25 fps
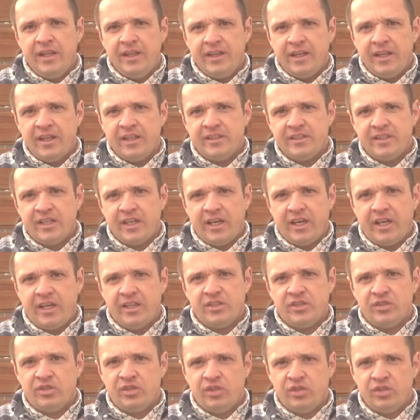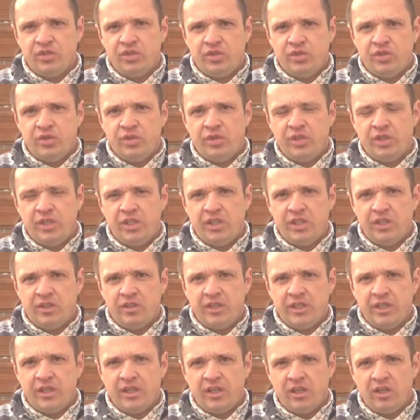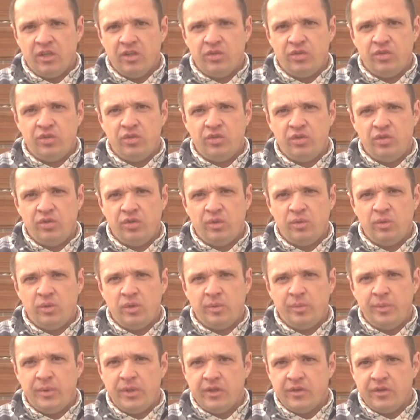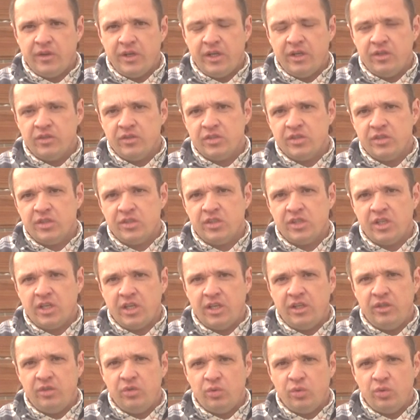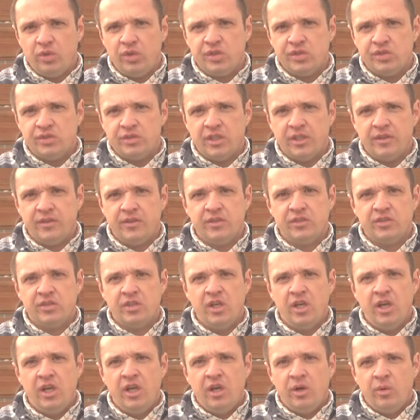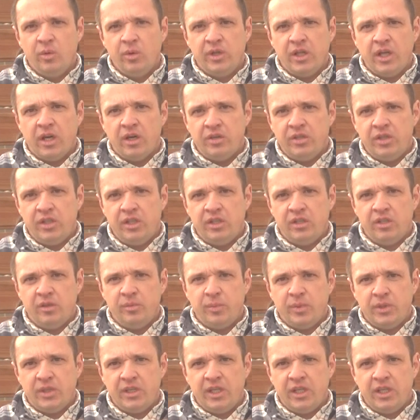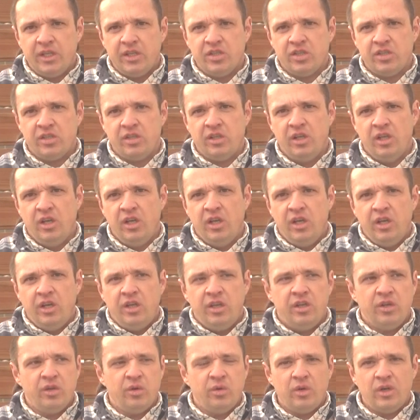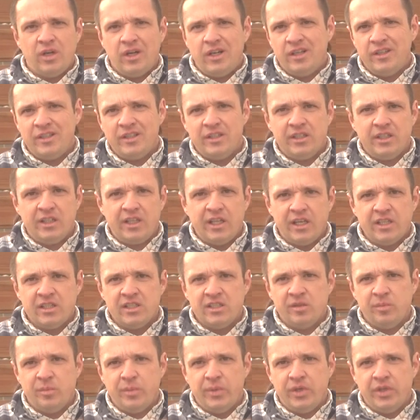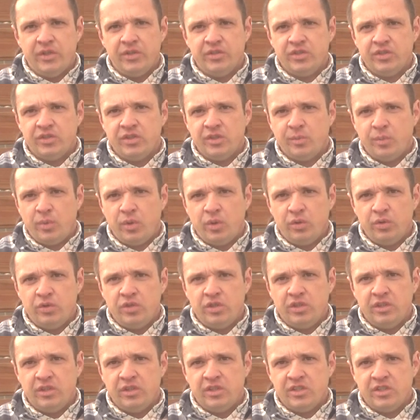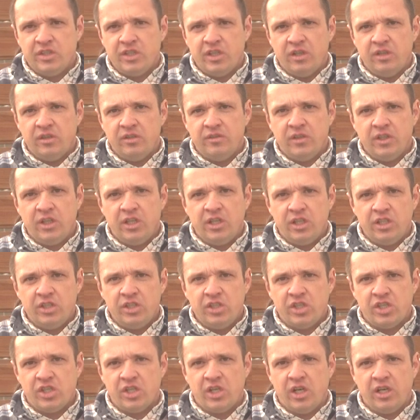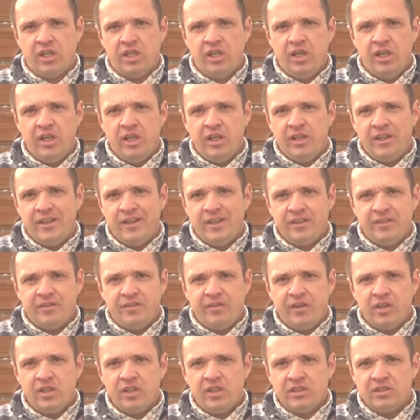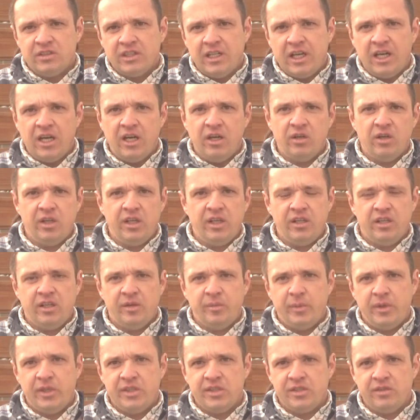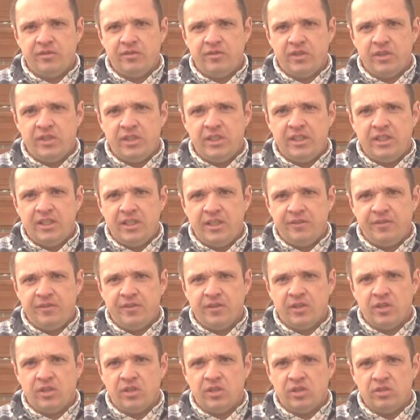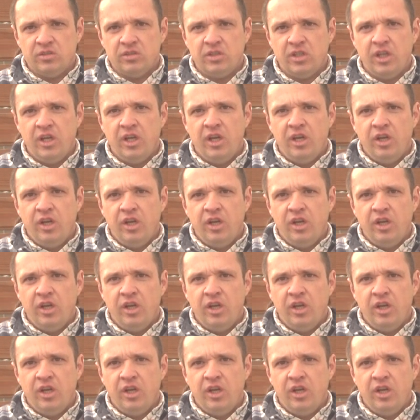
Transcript: That's hazardous to your hearing health. You don't want to be around such high noise levels without hearing protection. You know, 100 decibels is approaching the sound of a gunshot. That's very loud, and that makes it very difficult